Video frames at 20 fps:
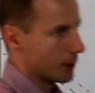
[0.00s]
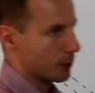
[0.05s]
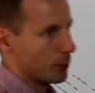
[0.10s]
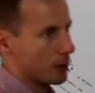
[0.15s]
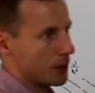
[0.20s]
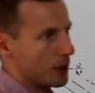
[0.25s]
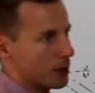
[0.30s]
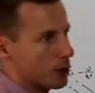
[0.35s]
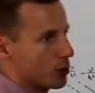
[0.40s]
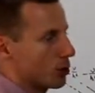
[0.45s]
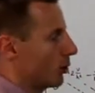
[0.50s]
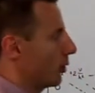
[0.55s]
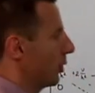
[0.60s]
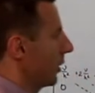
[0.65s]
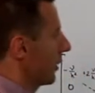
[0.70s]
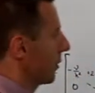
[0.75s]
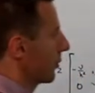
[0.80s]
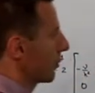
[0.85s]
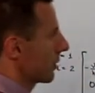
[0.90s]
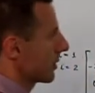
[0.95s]
and we need to
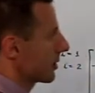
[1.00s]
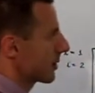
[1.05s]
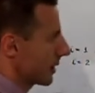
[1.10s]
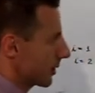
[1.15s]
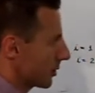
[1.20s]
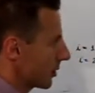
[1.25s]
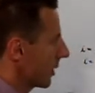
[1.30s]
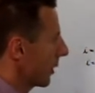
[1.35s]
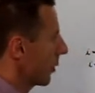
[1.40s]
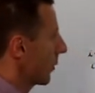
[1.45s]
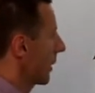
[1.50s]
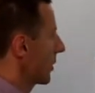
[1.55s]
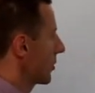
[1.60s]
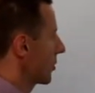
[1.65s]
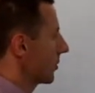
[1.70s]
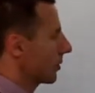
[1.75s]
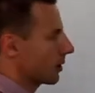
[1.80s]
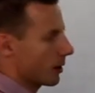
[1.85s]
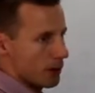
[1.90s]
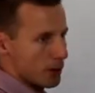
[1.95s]
introduce such an
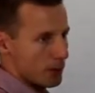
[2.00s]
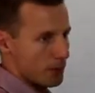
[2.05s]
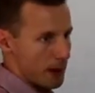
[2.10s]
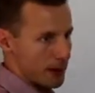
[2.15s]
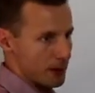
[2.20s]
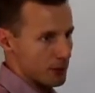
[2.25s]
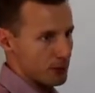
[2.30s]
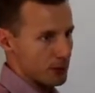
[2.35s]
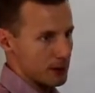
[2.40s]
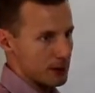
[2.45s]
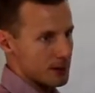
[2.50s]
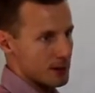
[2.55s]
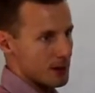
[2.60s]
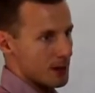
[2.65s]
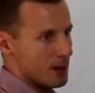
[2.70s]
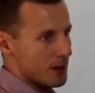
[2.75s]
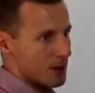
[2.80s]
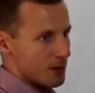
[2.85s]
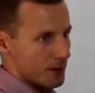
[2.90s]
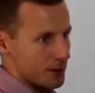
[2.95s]
equation to our
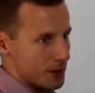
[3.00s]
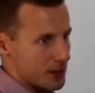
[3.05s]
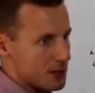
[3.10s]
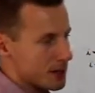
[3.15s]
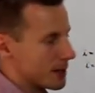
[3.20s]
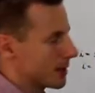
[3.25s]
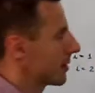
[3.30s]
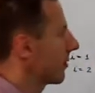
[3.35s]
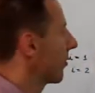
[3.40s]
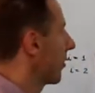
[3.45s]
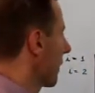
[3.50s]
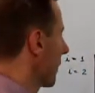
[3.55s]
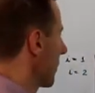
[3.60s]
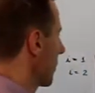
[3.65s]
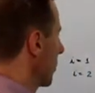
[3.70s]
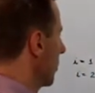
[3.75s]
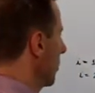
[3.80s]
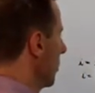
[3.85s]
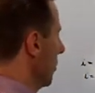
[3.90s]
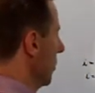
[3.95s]
matrix. The easiest
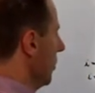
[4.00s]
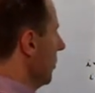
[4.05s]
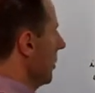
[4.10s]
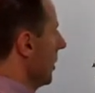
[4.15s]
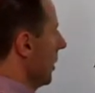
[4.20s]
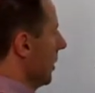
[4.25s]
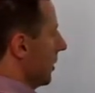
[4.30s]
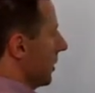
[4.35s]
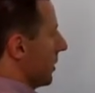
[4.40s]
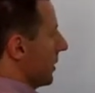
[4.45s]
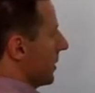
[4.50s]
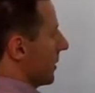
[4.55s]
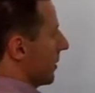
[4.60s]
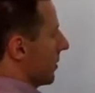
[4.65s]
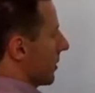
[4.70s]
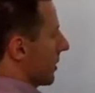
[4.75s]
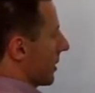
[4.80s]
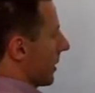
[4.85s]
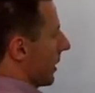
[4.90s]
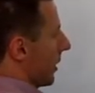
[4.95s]
thing to do is
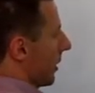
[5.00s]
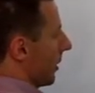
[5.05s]
to say,